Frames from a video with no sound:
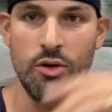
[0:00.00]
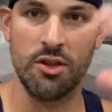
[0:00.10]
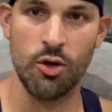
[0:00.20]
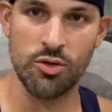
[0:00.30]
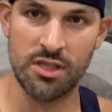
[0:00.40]
And
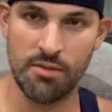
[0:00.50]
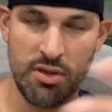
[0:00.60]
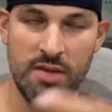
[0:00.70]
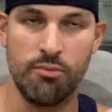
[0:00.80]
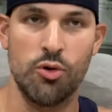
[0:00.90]
those are the
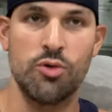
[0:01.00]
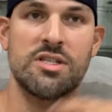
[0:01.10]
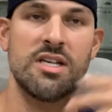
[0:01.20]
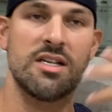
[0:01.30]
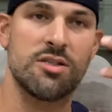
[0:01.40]
people who
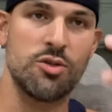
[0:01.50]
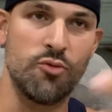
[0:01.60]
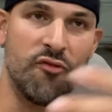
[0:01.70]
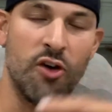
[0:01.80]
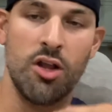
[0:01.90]
tend to
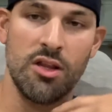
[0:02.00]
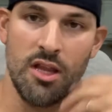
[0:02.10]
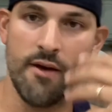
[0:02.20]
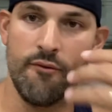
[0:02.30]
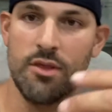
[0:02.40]
fall in
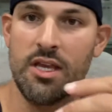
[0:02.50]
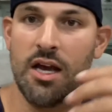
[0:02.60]
love with the